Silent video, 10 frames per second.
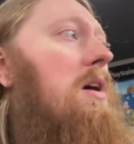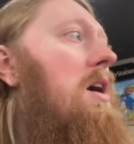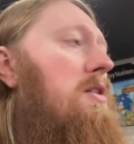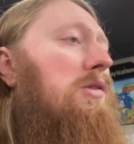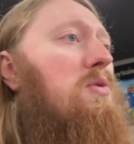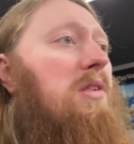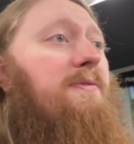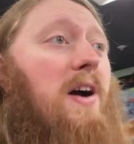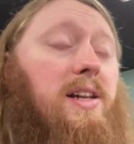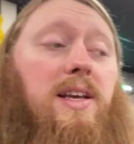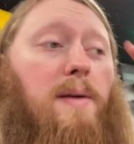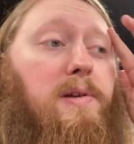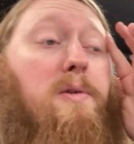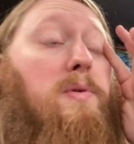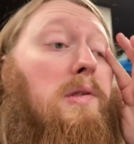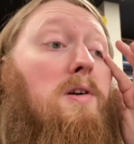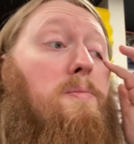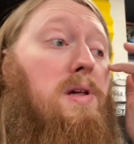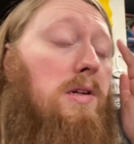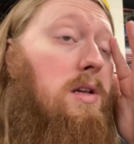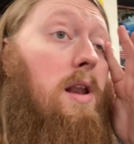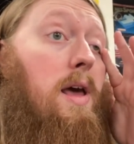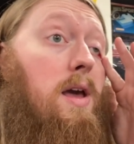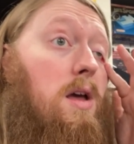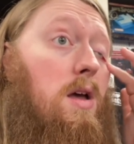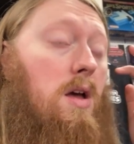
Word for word: Uh, store's finally empty. We've been so busy today.